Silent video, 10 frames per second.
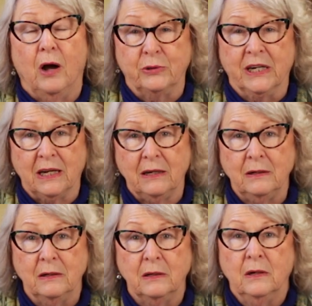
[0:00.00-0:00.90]
Oh, did I?
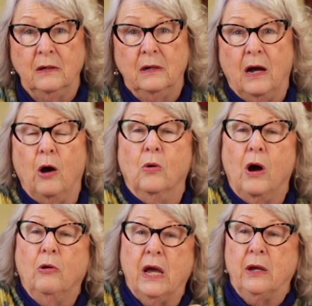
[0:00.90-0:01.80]
Yeah.
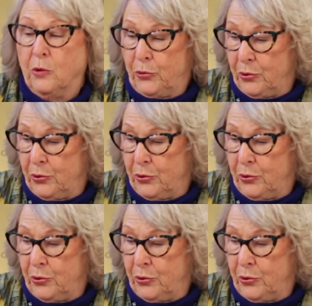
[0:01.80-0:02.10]
Oh, okay.